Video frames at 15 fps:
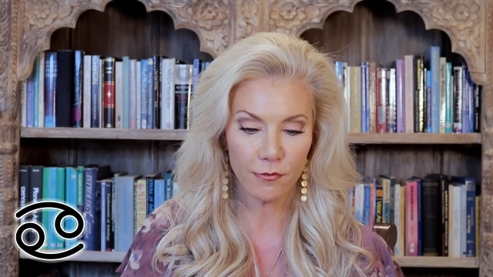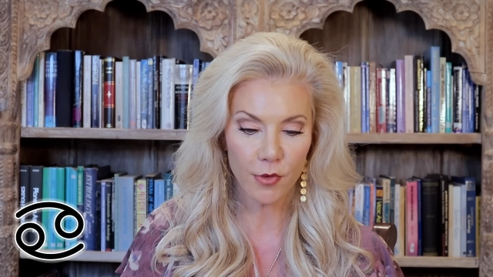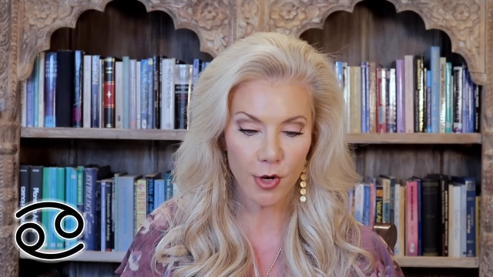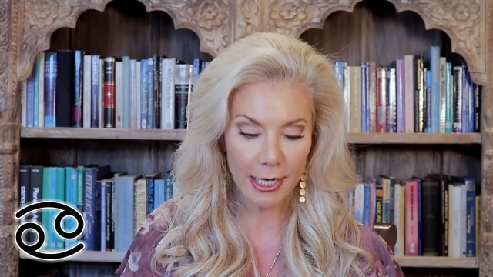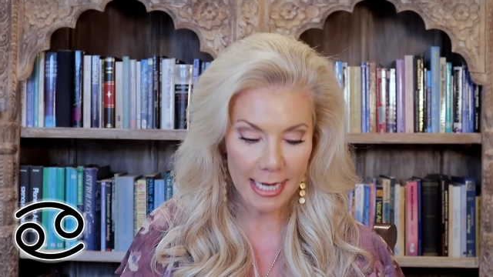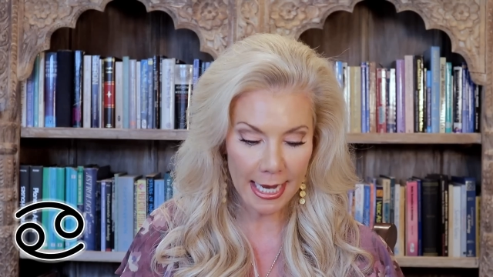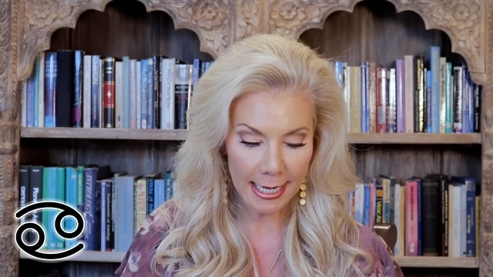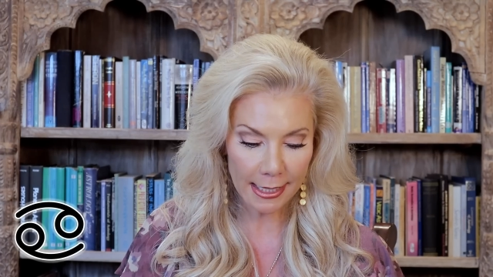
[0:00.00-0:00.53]

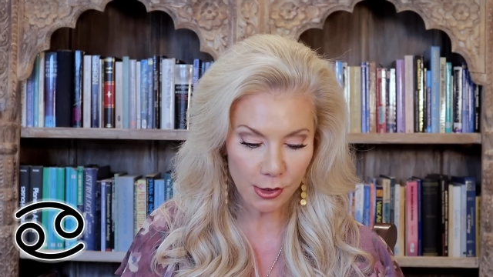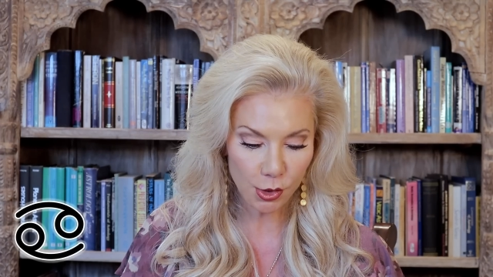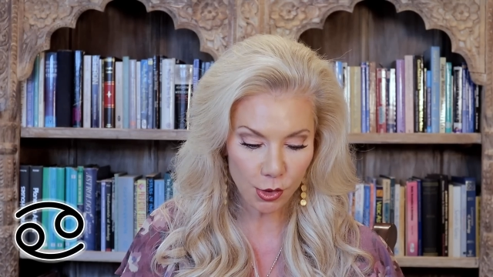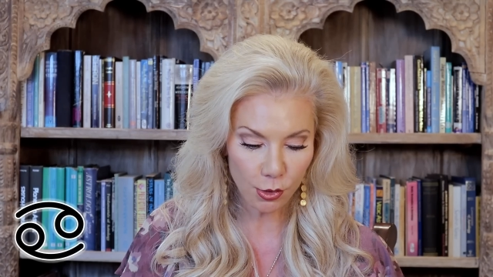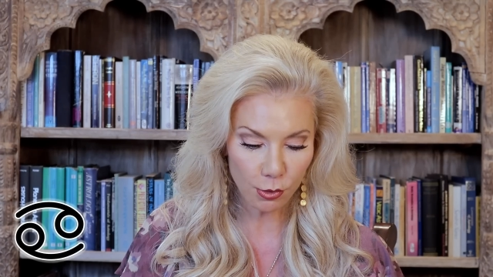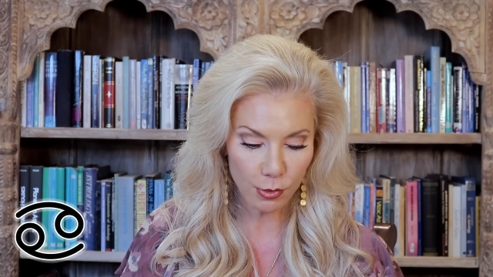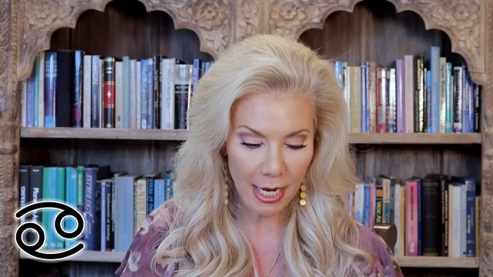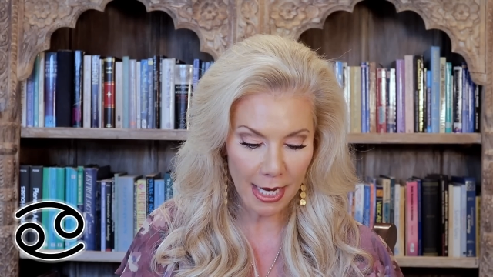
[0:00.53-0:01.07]
for
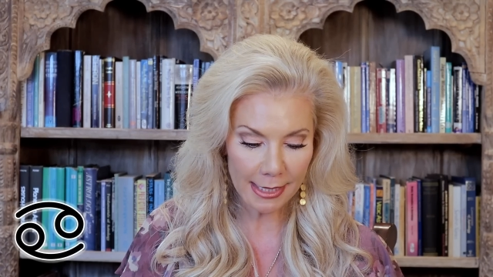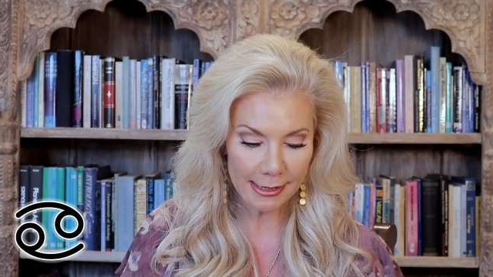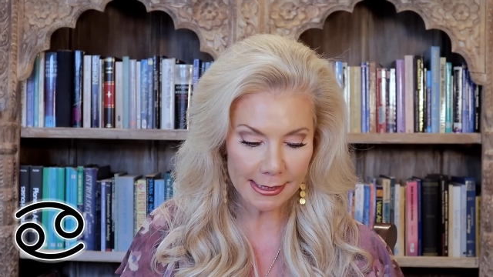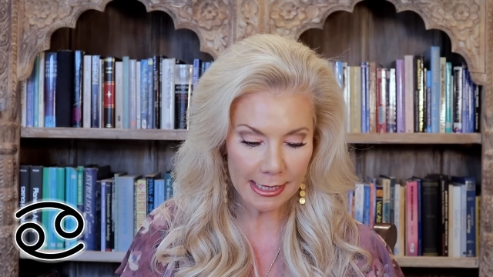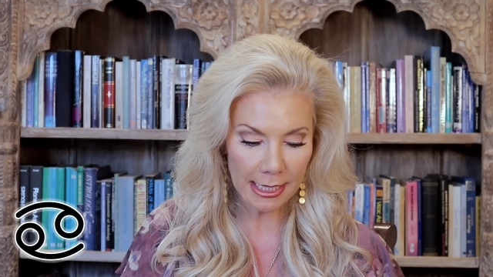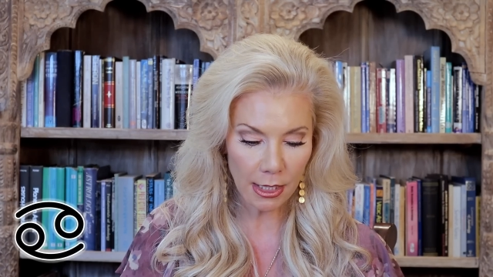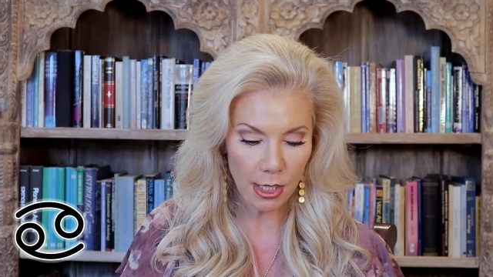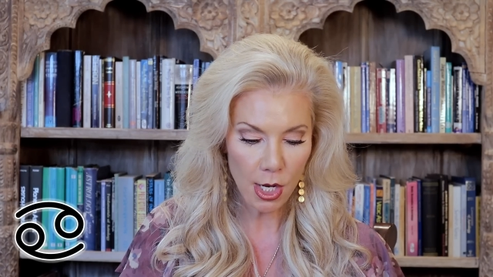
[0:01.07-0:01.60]
Cancer
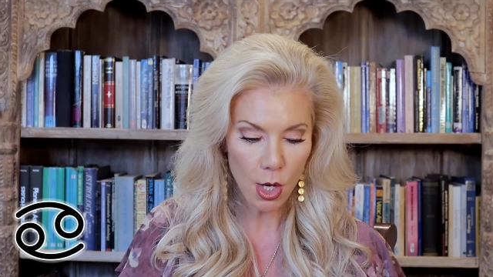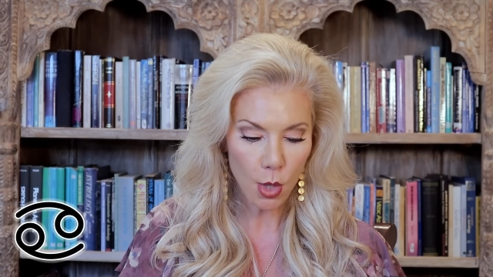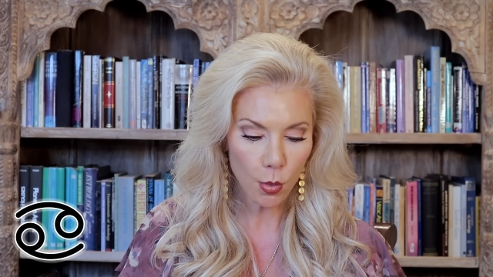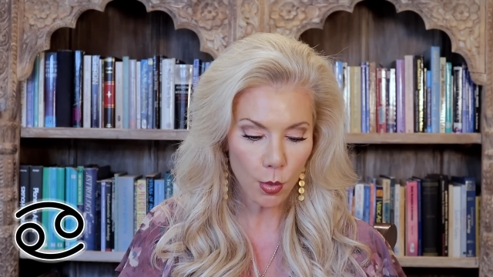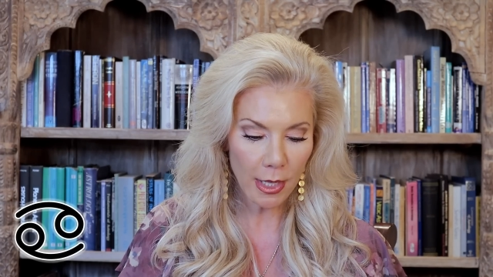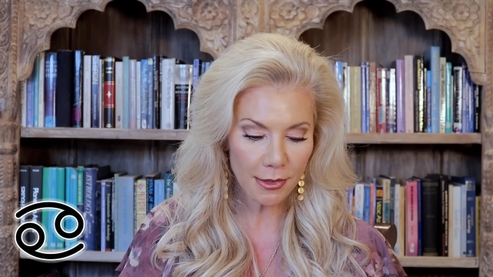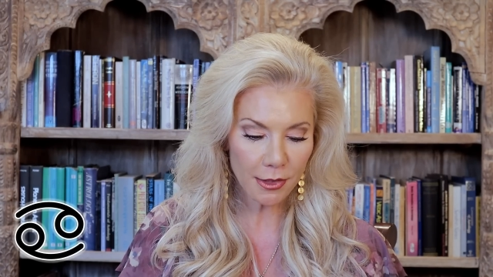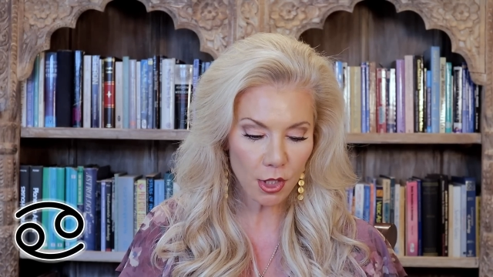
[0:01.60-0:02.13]
rising
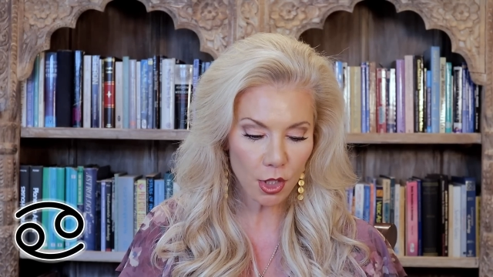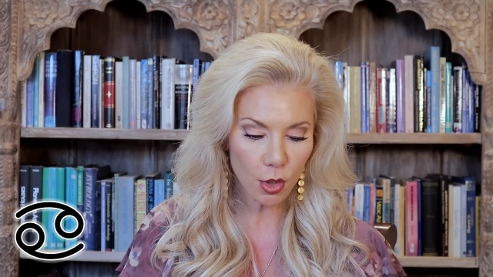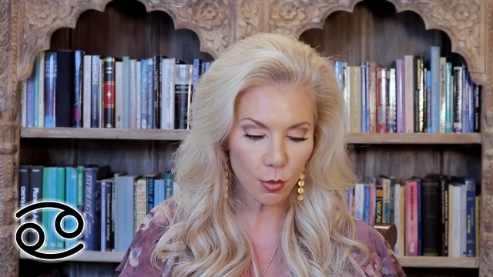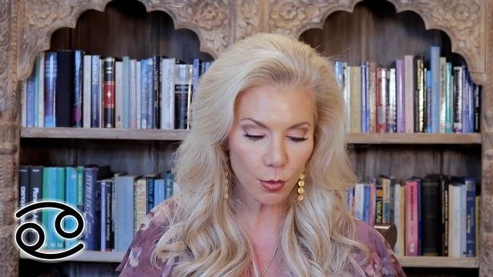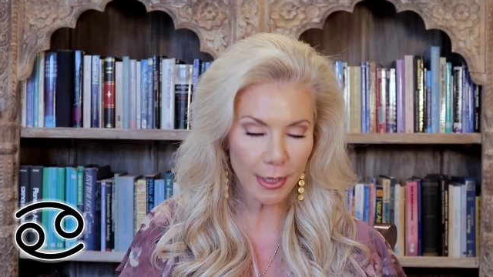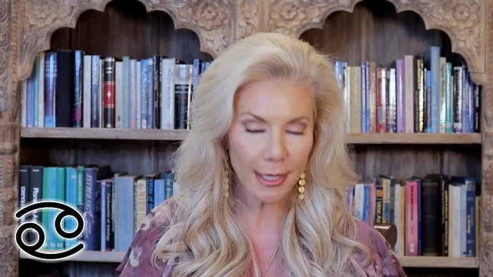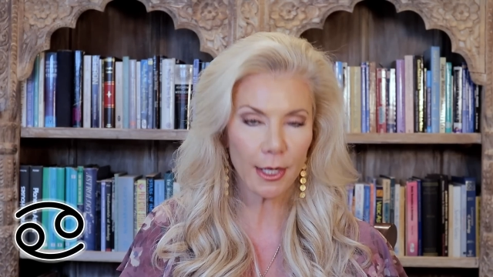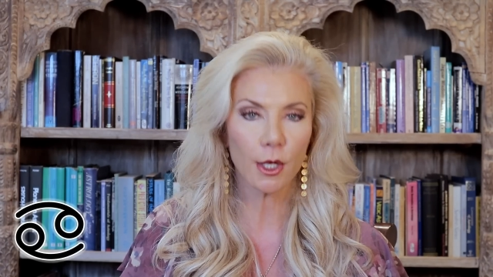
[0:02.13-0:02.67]
with
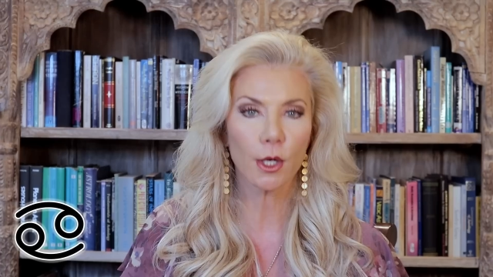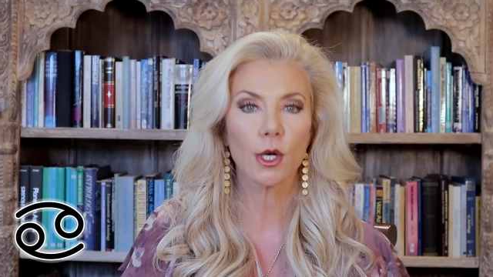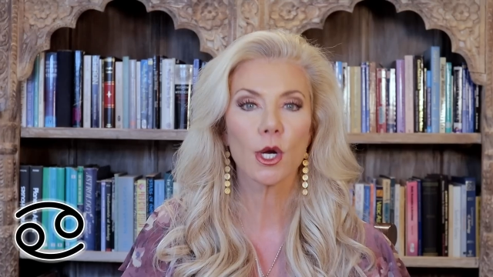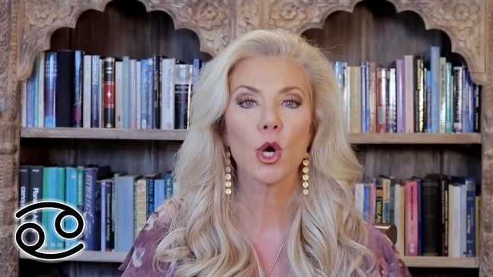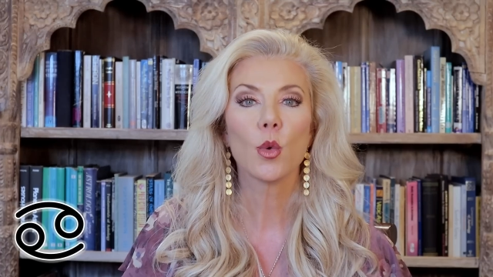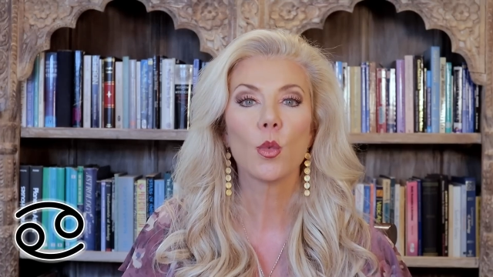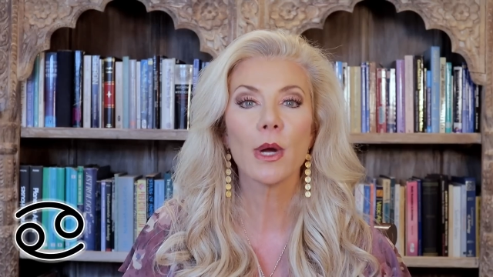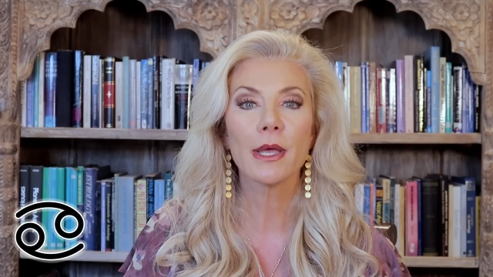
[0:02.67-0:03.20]

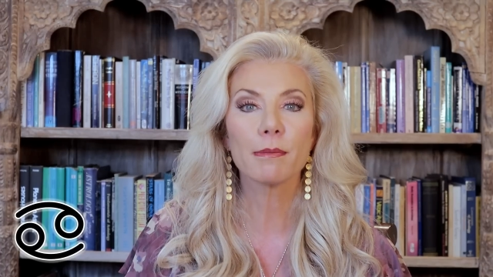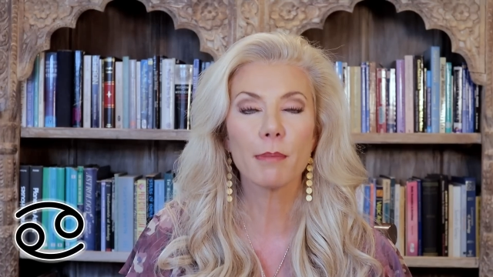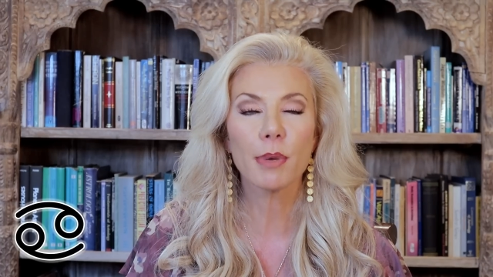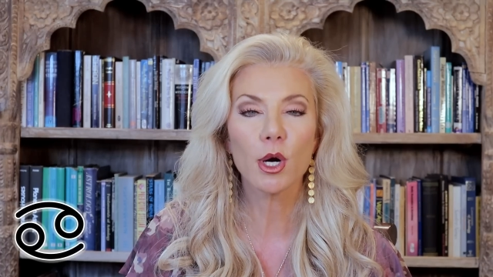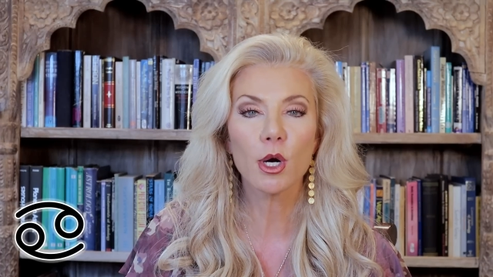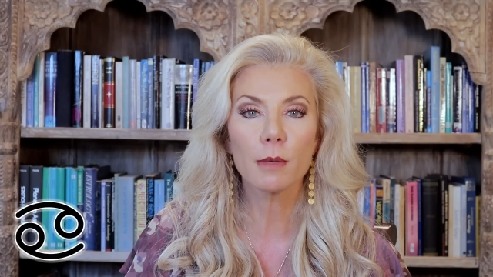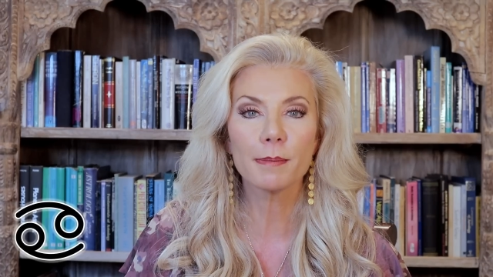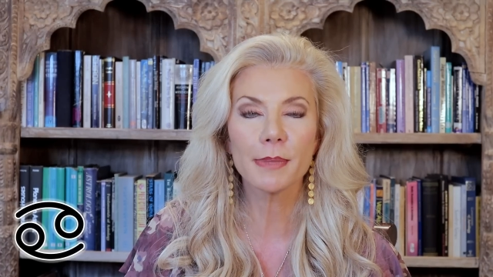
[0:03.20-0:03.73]
career, with
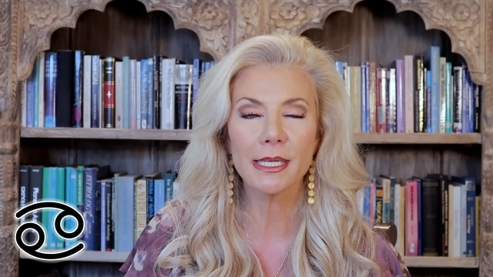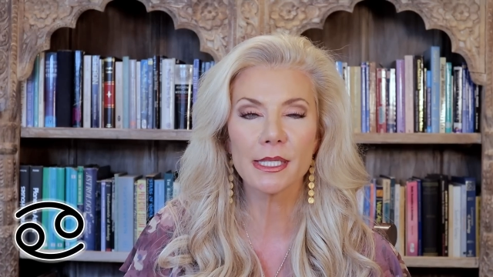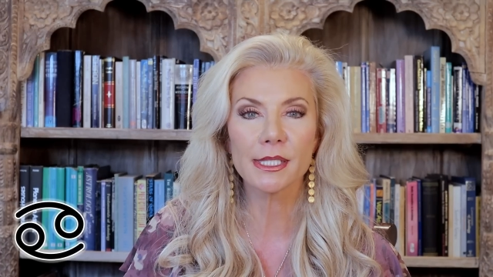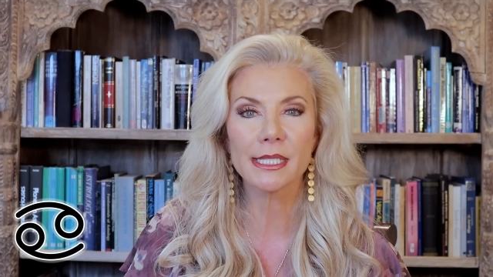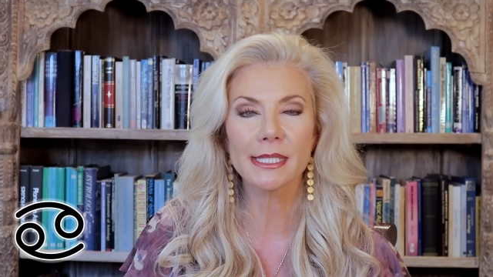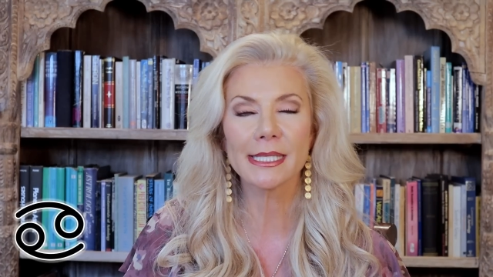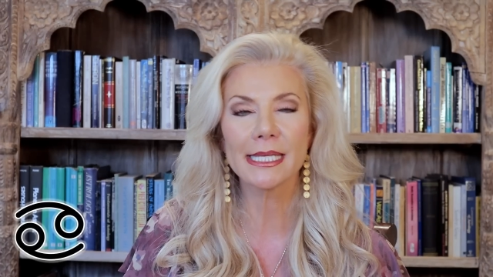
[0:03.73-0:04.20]
purpose.